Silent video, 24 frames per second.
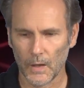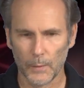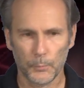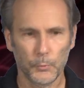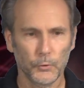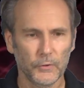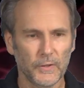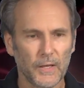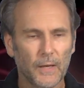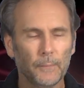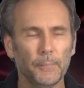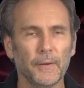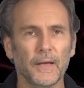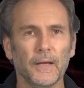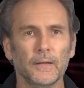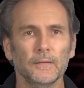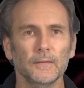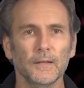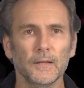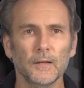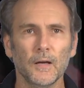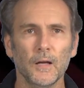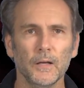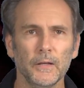I put that
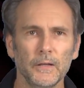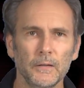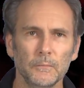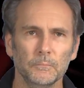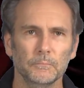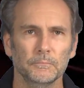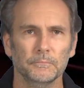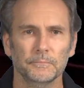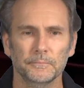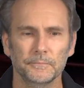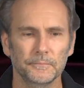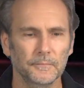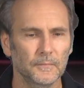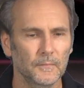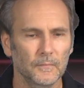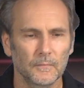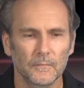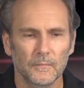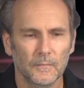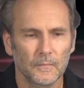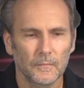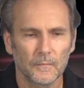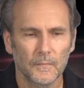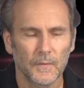pan lid on it
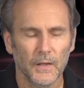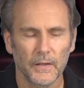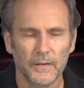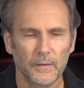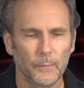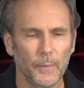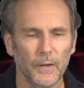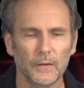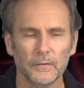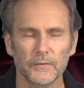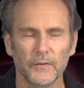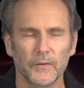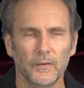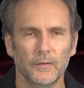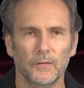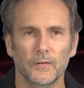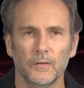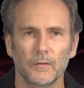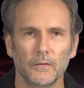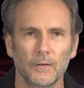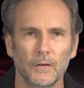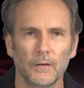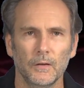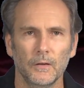and you melt
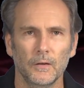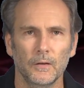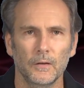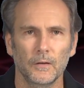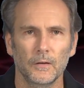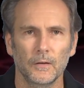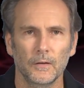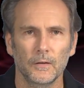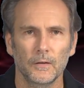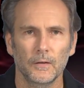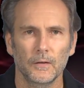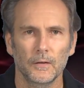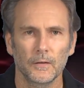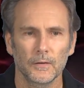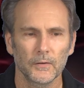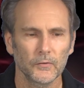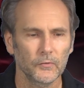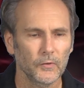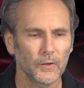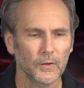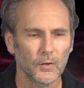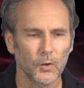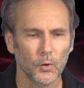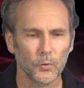it.
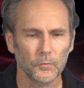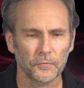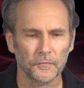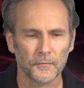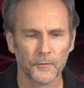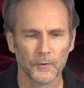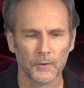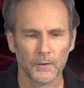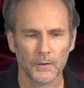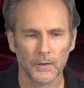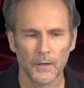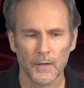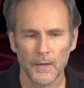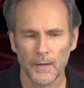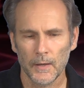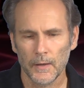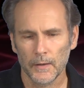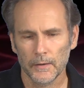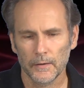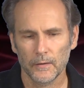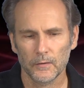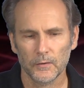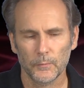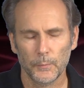Just let it go for,
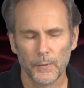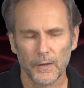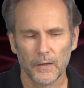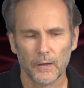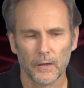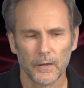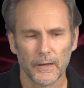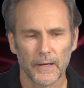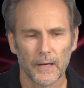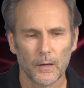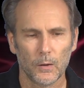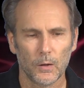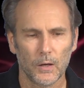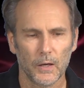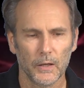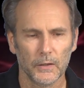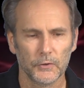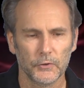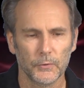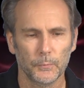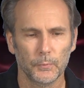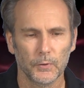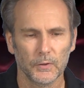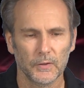you know, depending on how
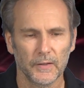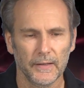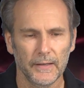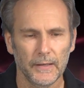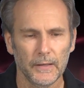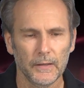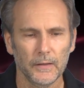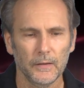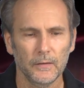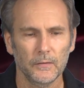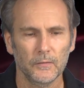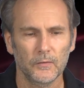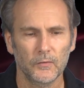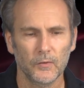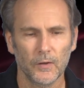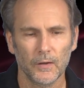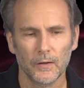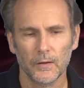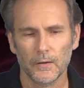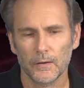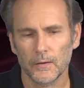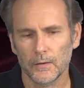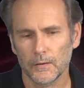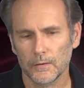hot you put the heat,
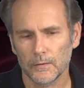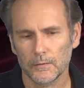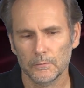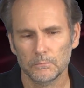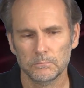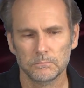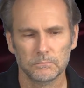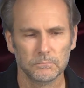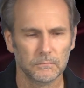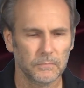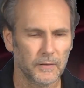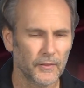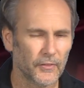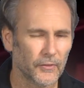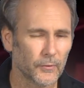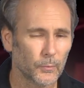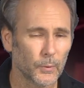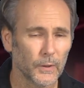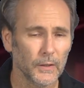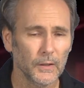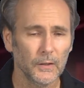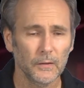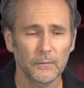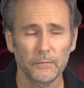uh,
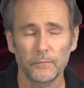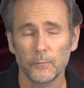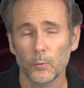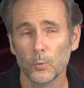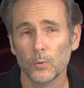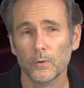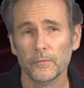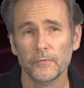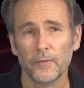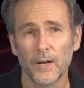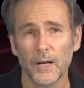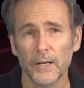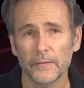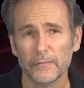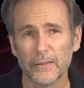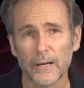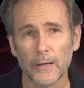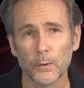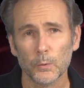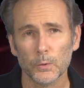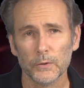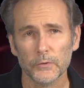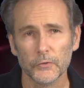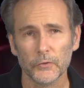three, four, five
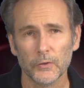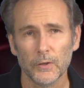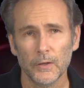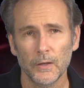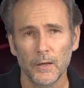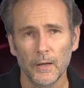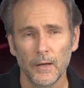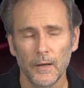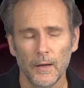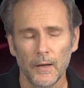hours.